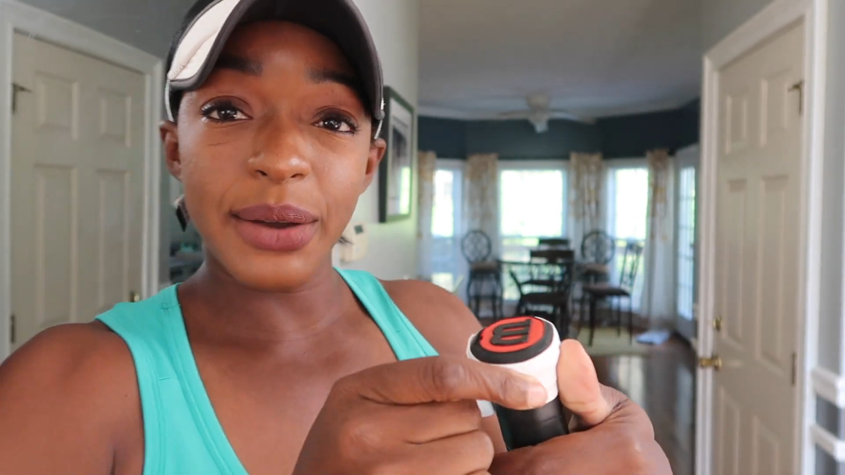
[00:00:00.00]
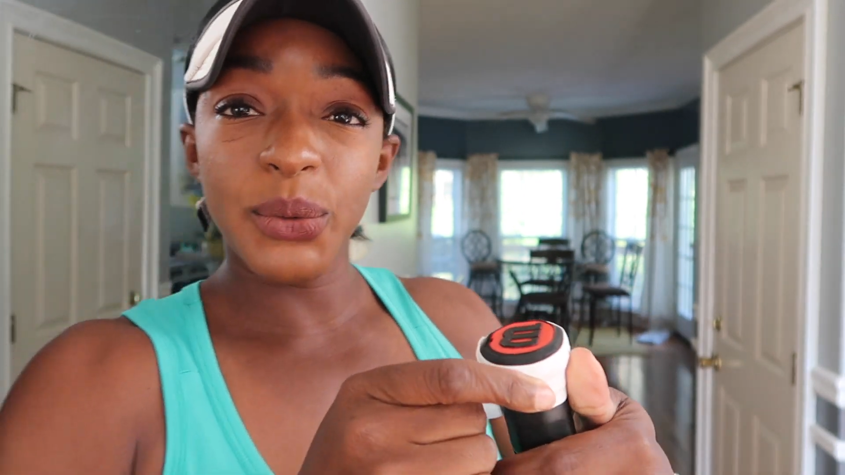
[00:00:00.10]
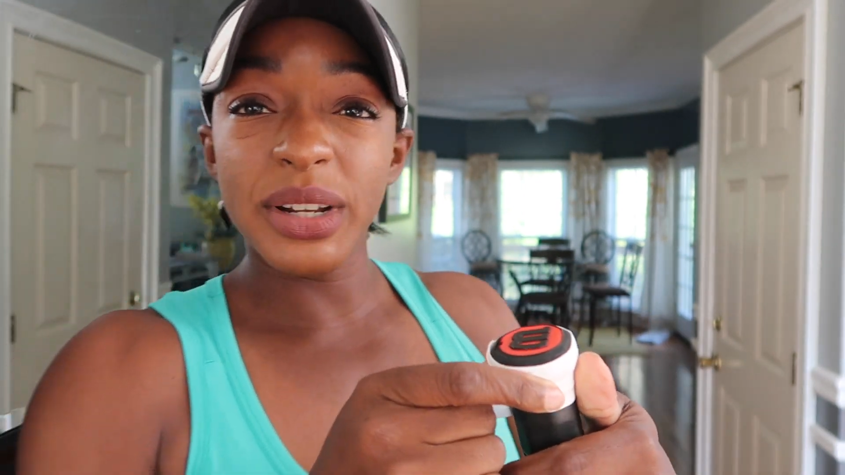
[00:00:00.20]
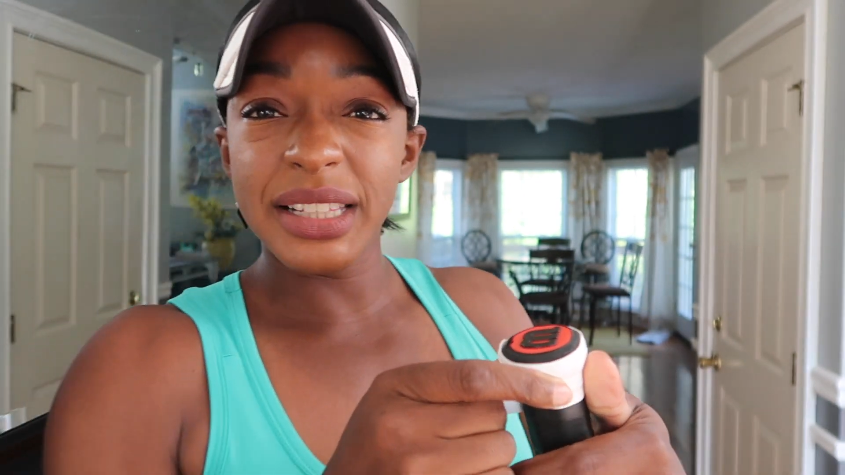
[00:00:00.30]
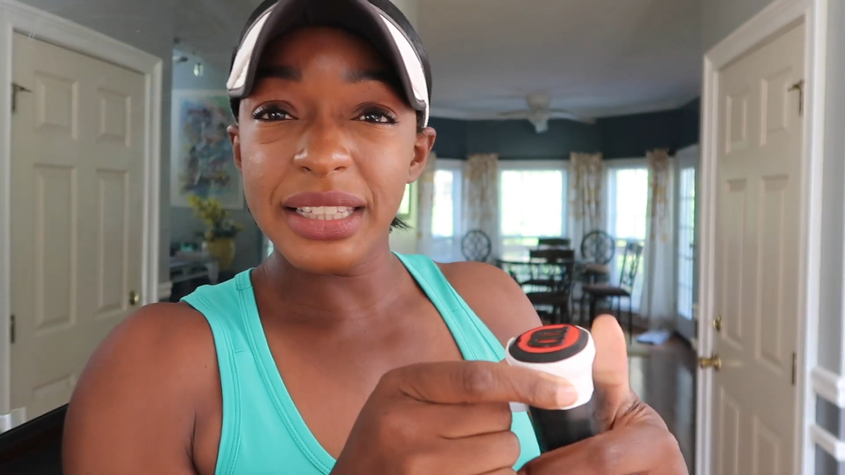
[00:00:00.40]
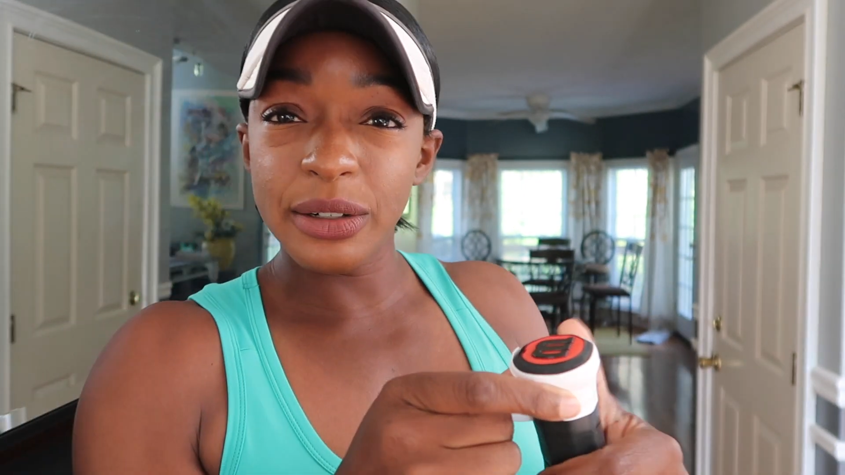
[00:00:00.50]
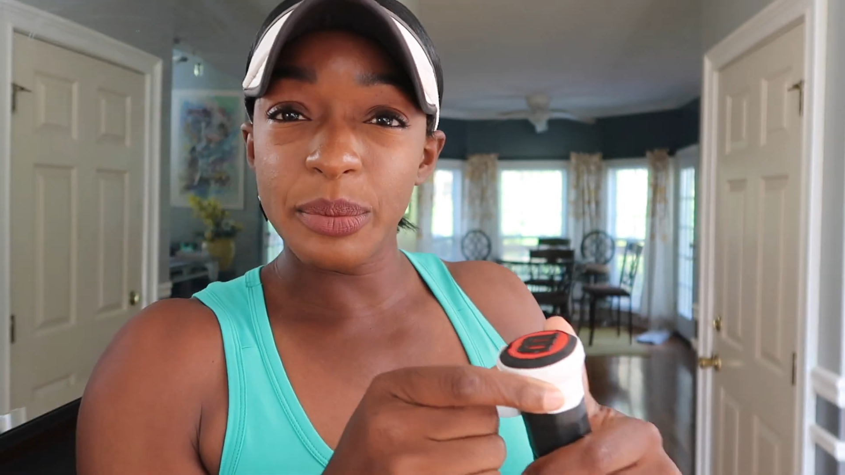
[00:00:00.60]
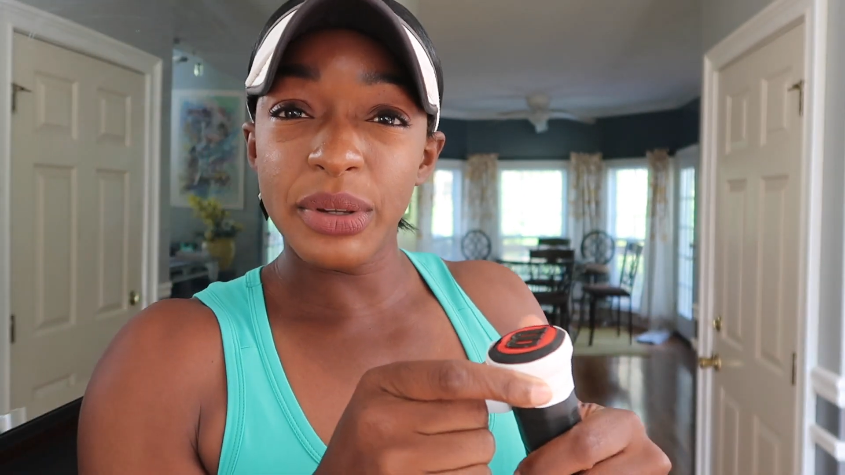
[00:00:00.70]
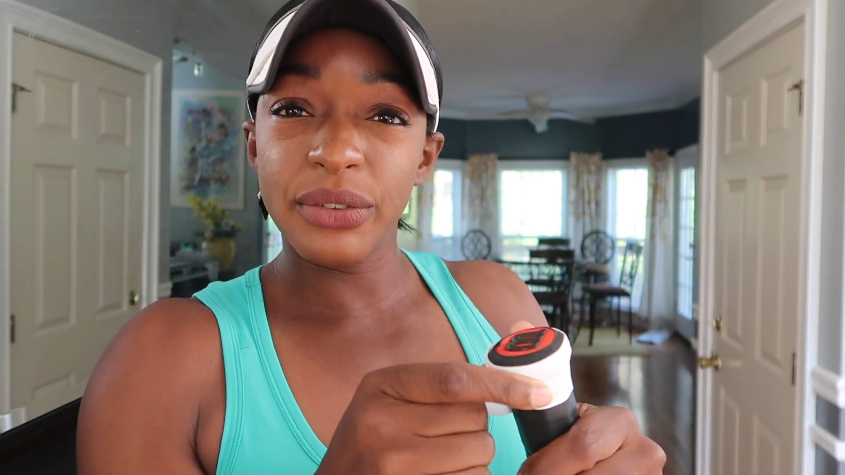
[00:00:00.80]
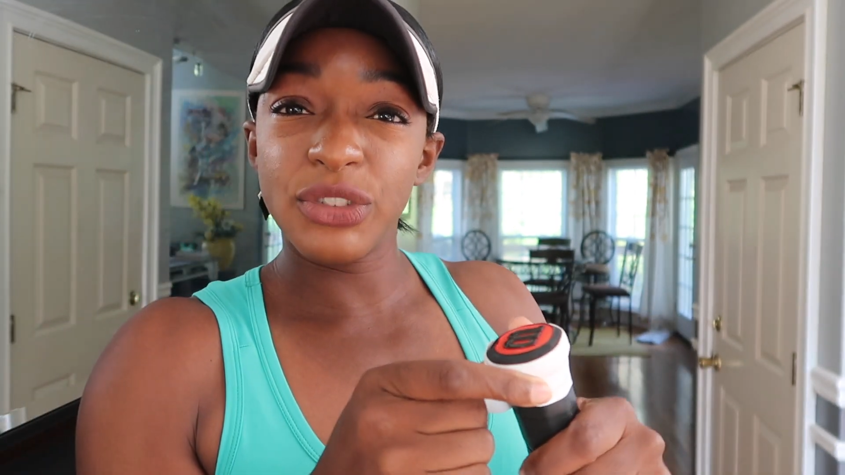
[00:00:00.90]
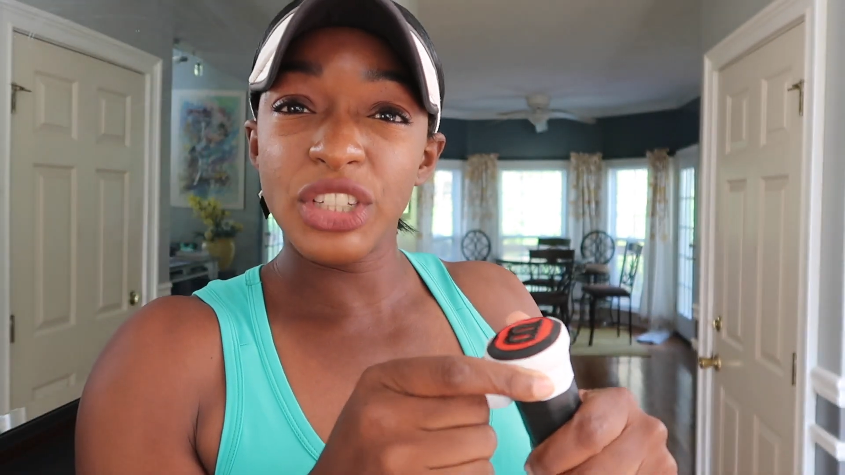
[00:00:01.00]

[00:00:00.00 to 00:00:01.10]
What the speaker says: I want a little bit of